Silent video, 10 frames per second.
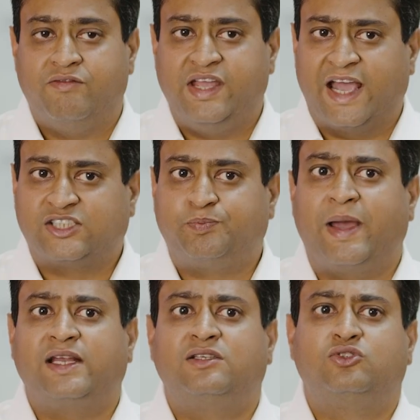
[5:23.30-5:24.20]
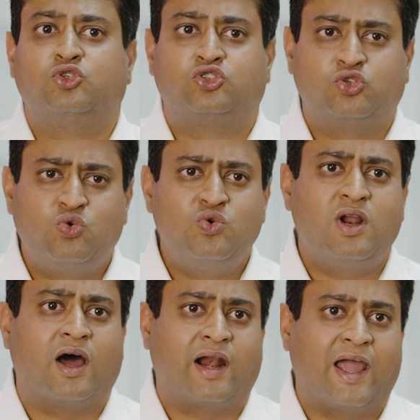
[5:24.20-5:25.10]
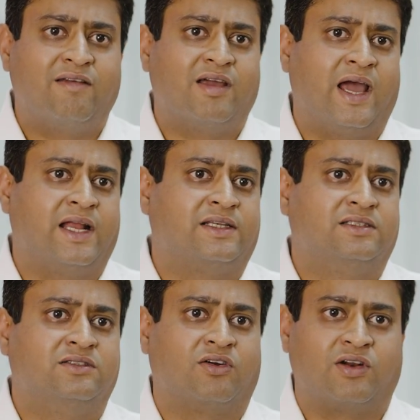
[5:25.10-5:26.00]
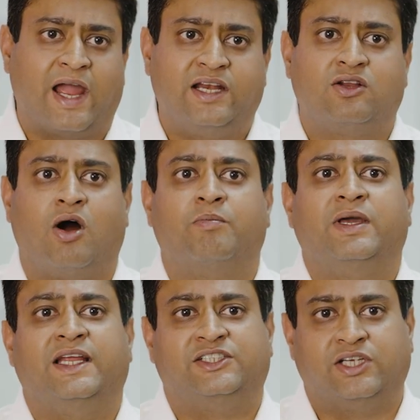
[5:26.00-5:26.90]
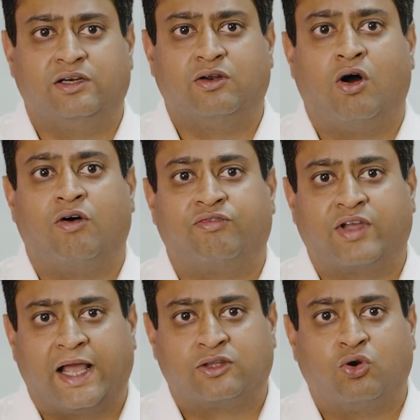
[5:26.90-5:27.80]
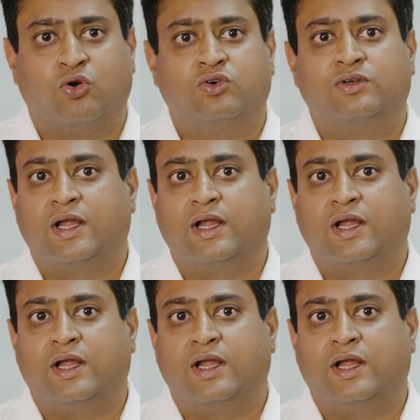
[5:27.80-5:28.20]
We expect to soon arrive at the right combination of cathode,